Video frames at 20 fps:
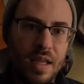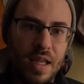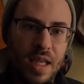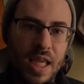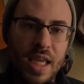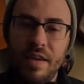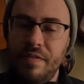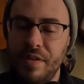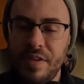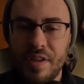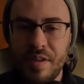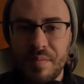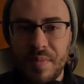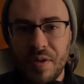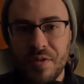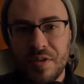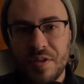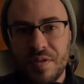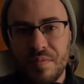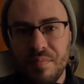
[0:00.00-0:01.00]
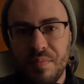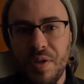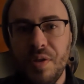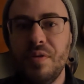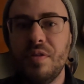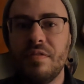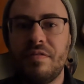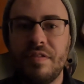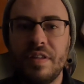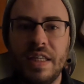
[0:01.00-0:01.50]
Even the most
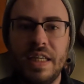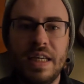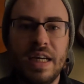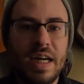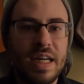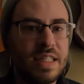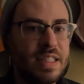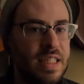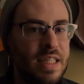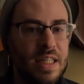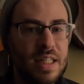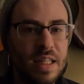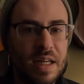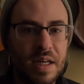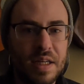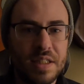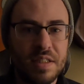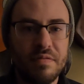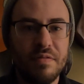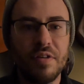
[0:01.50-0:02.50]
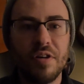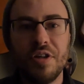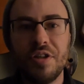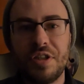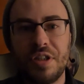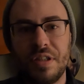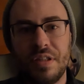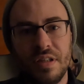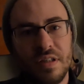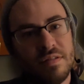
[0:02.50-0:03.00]
beautifully idealized
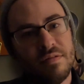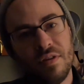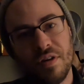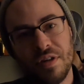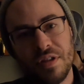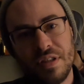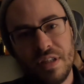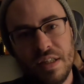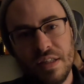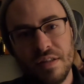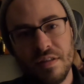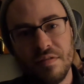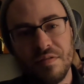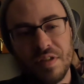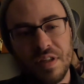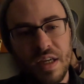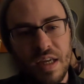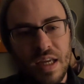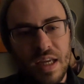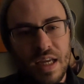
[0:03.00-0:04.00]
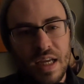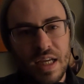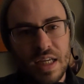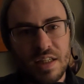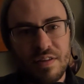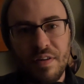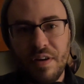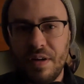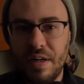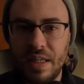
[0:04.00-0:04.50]
version of ourselves
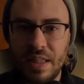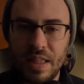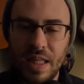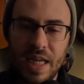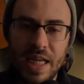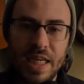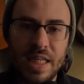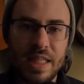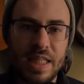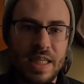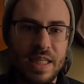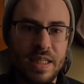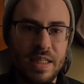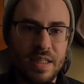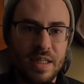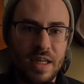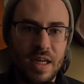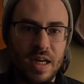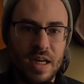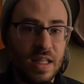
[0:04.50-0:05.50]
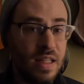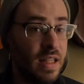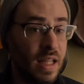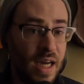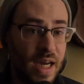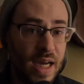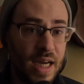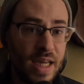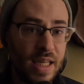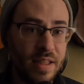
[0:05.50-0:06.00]
is very likely a
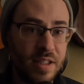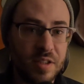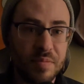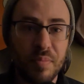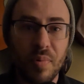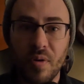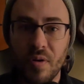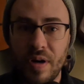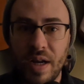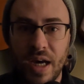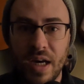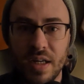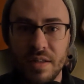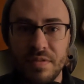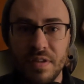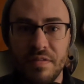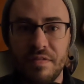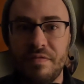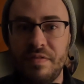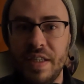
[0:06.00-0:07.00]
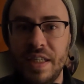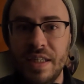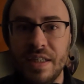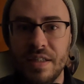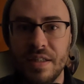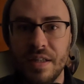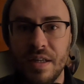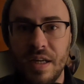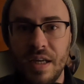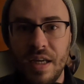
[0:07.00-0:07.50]
lie that's born out of a fear